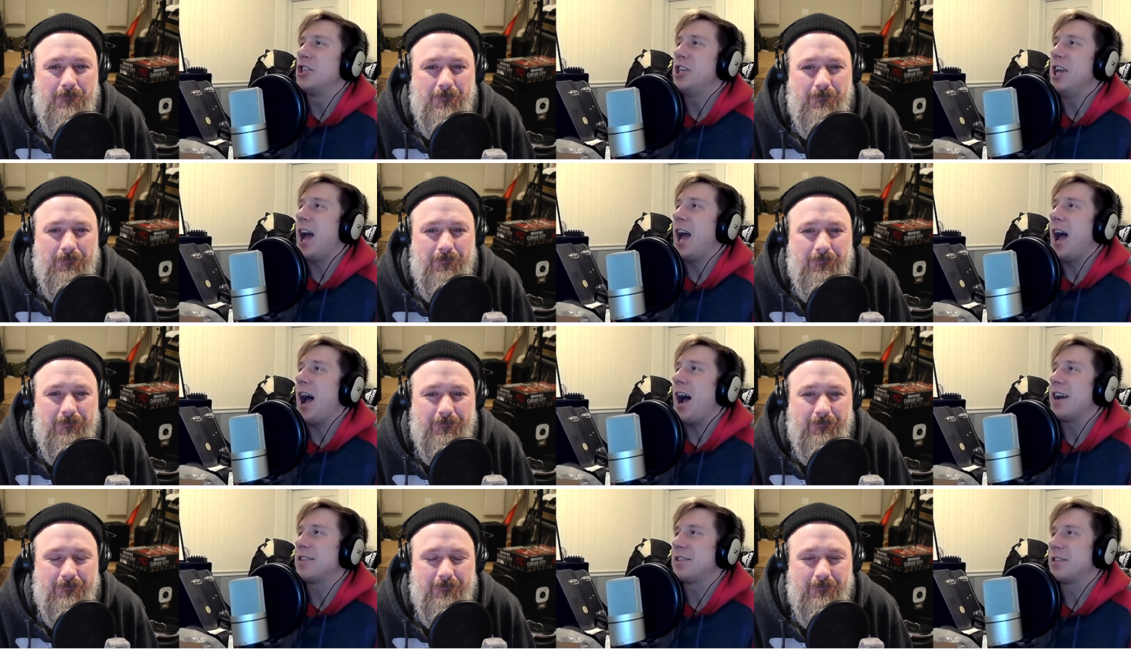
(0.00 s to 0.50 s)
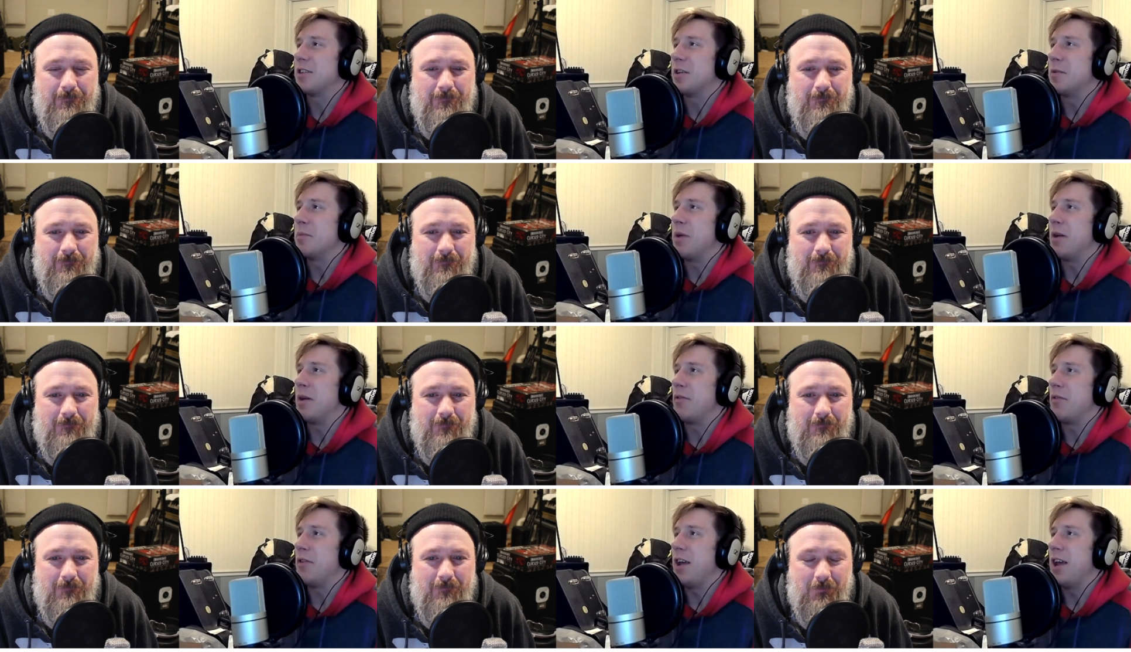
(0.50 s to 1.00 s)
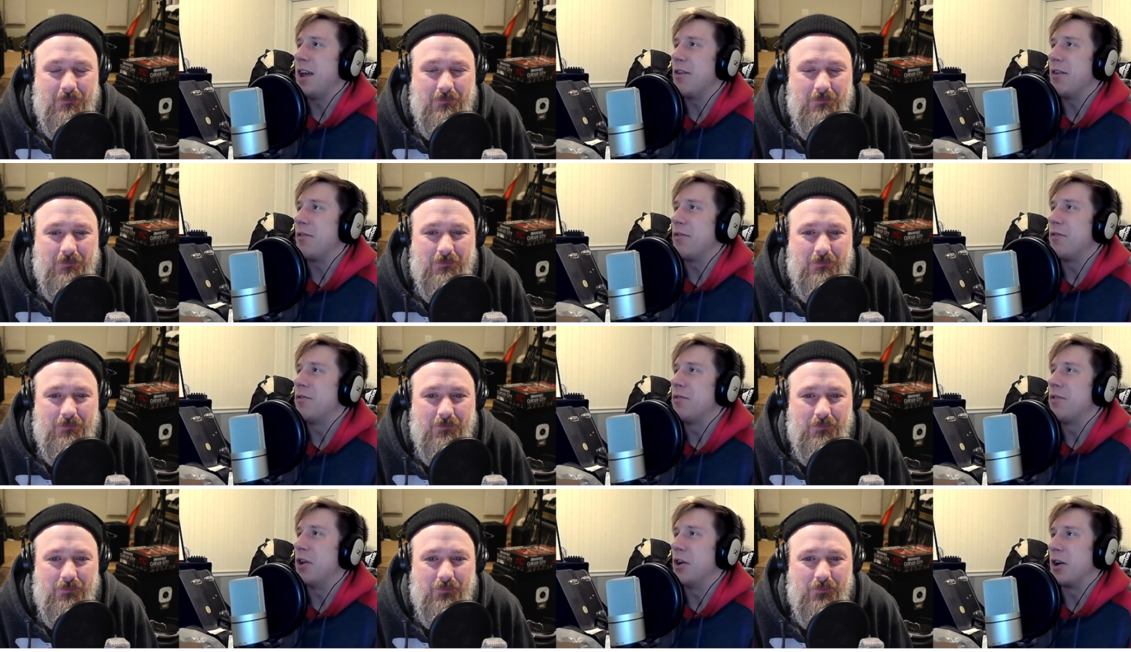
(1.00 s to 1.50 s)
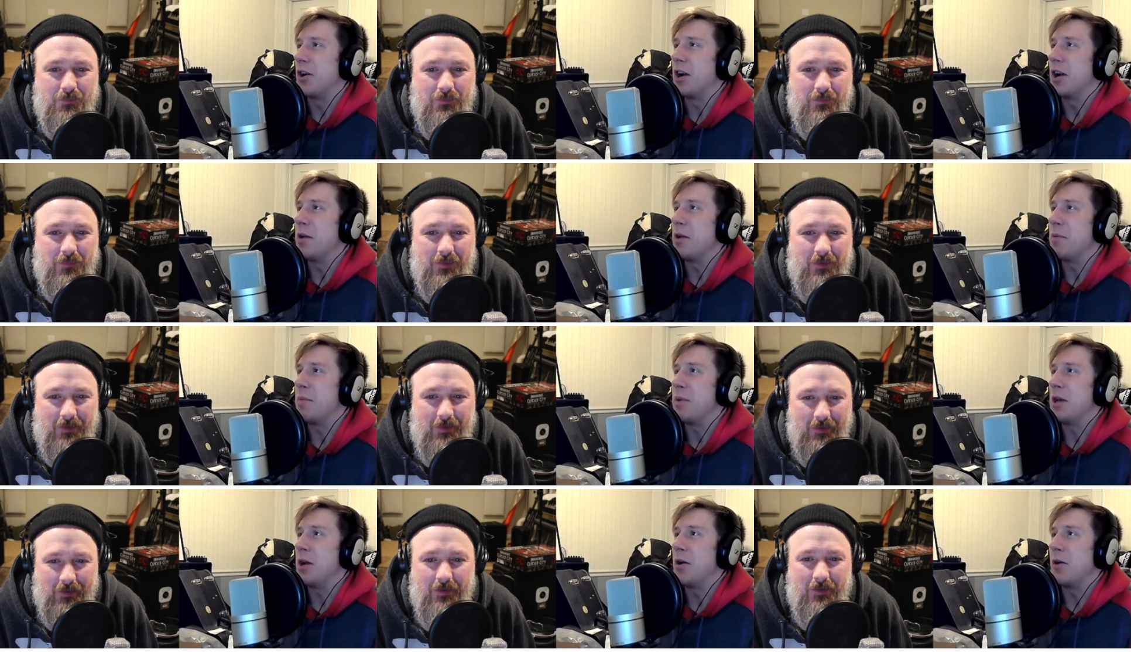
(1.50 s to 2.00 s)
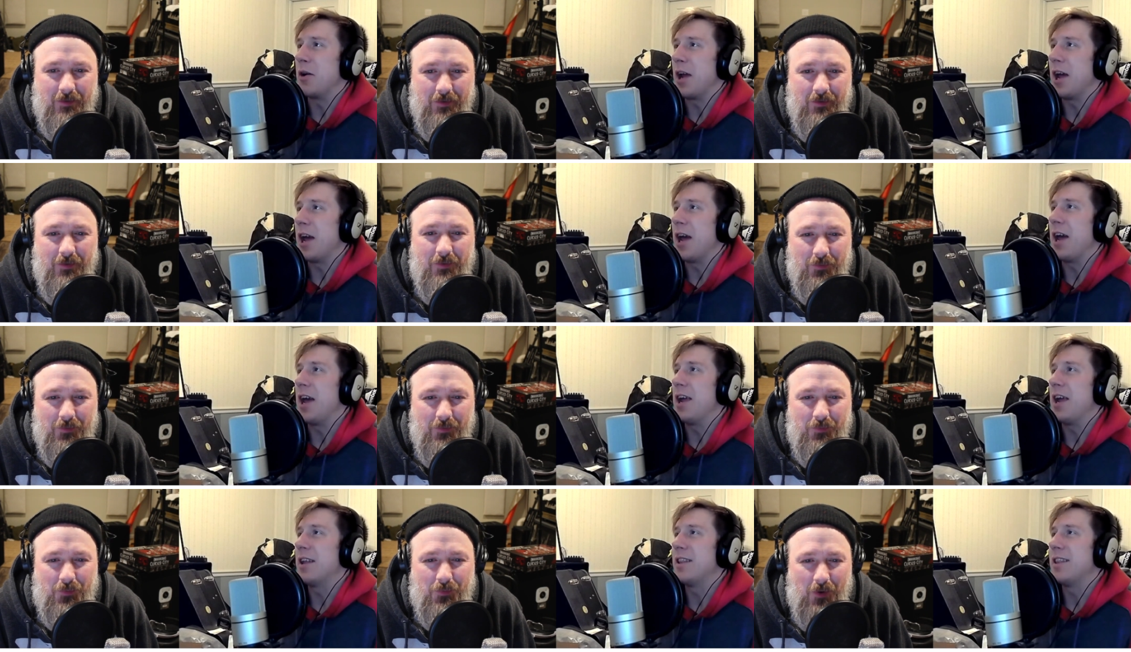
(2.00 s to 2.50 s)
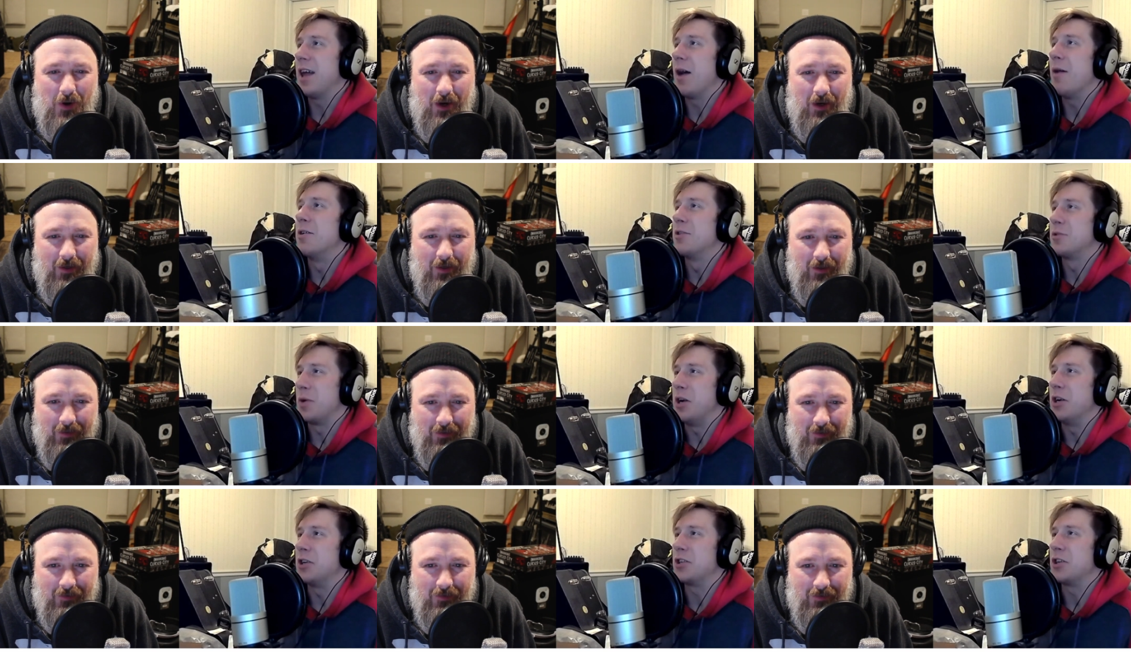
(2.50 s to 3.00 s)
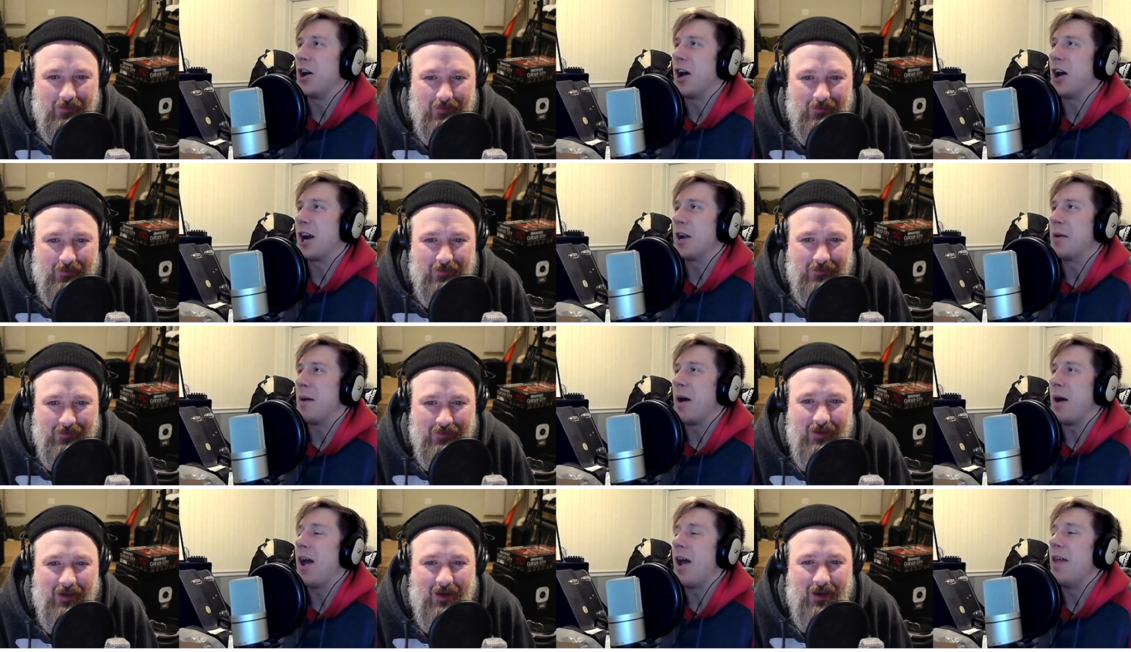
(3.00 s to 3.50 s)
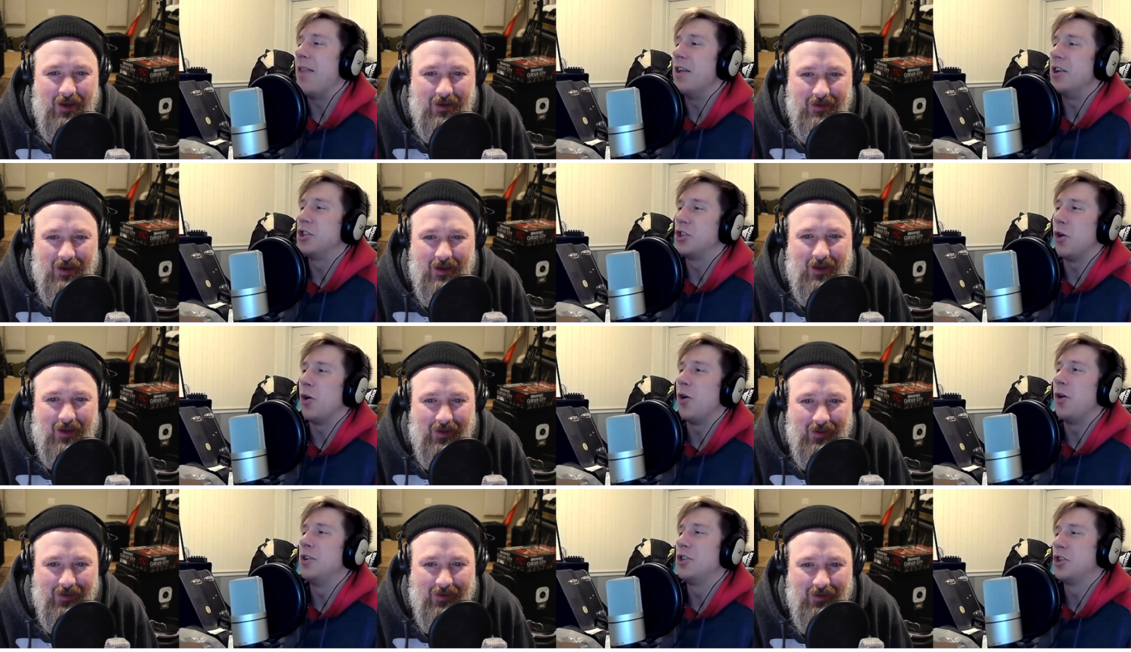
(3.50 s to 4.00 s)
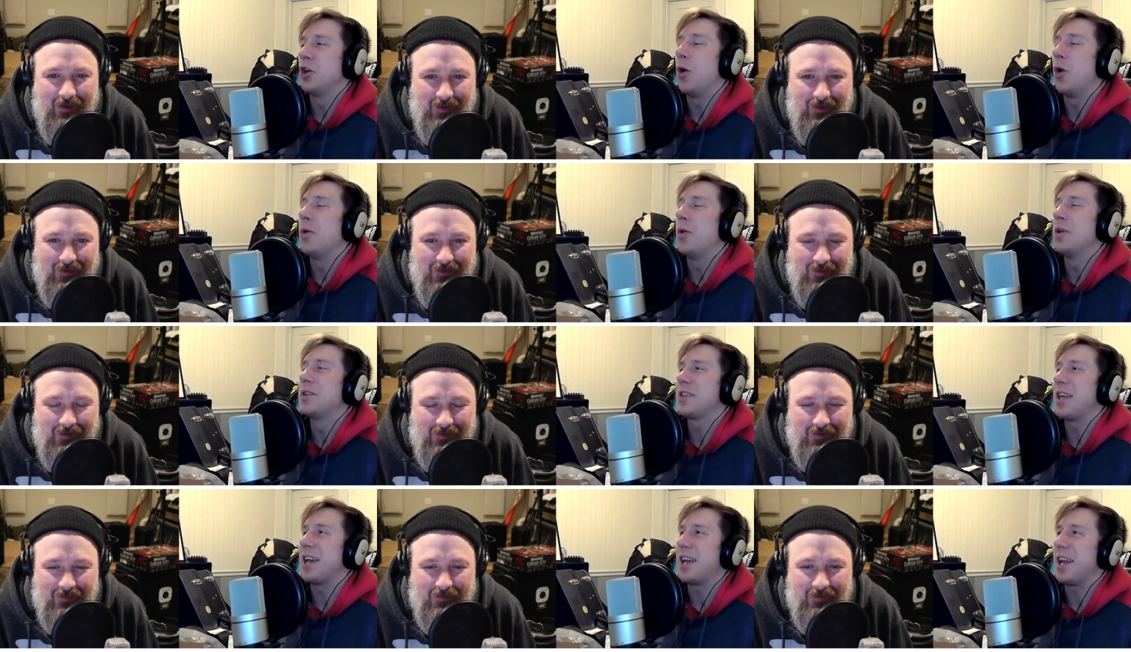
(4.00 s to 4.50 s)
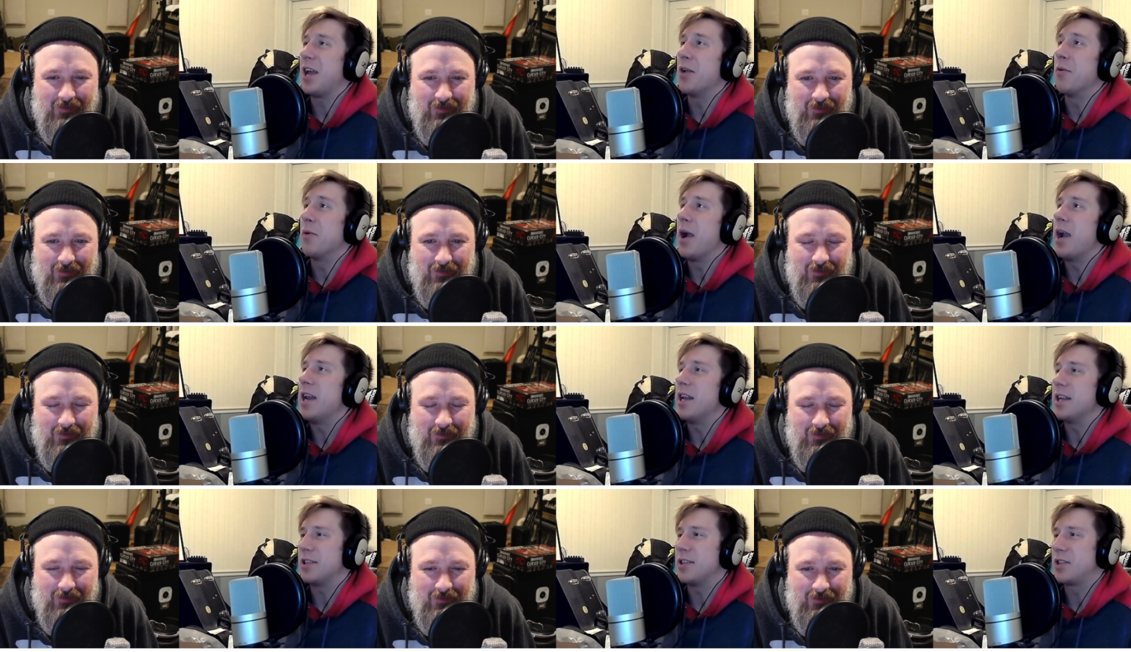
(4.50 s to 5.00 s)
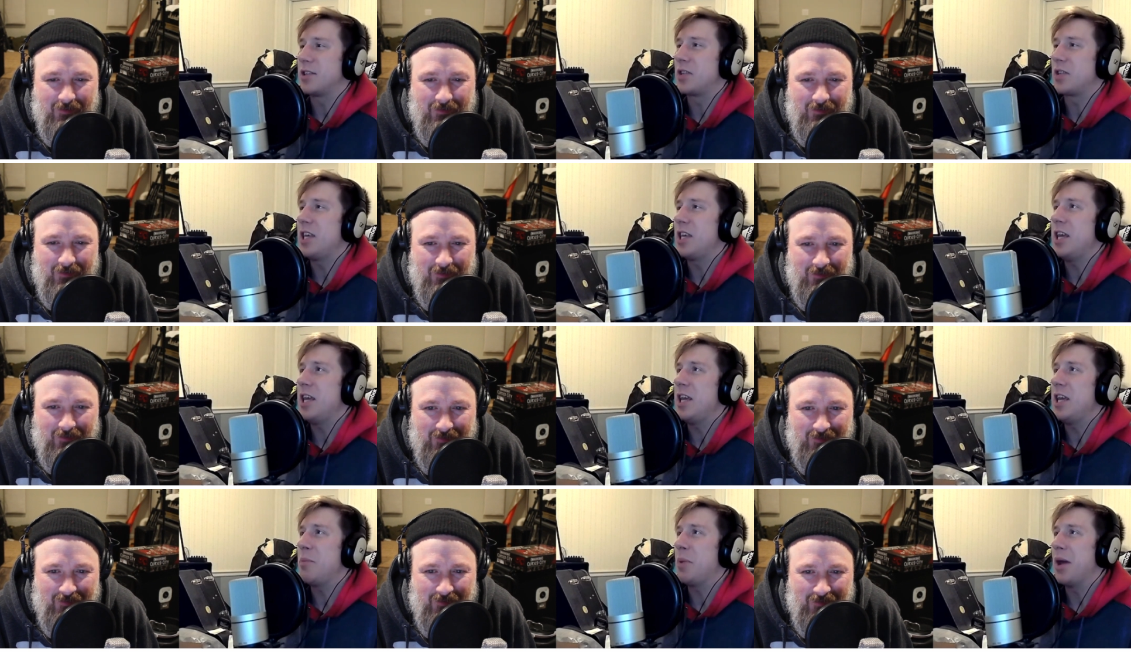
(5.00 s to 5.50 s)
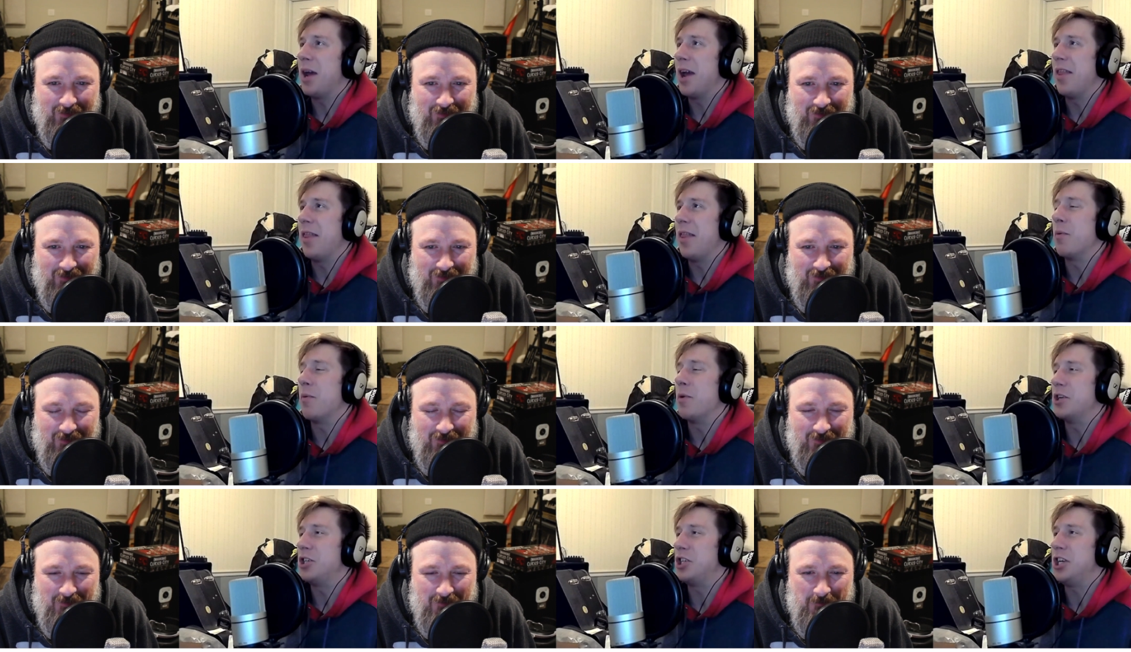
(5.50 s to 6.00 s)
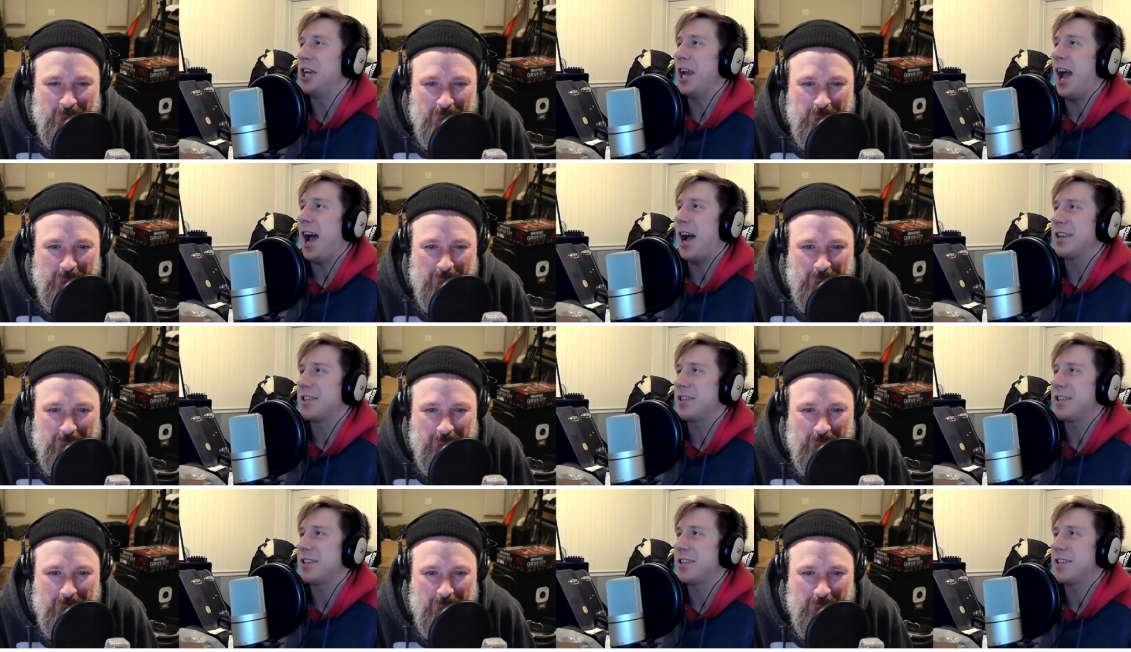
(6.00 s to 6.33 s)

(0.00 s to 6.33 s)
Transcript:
Speaker 1: down, she asks them if they're going to be okay. Right. That was what you're talking about. Yeah. And then Joel was like getting ready to sleep. And then when she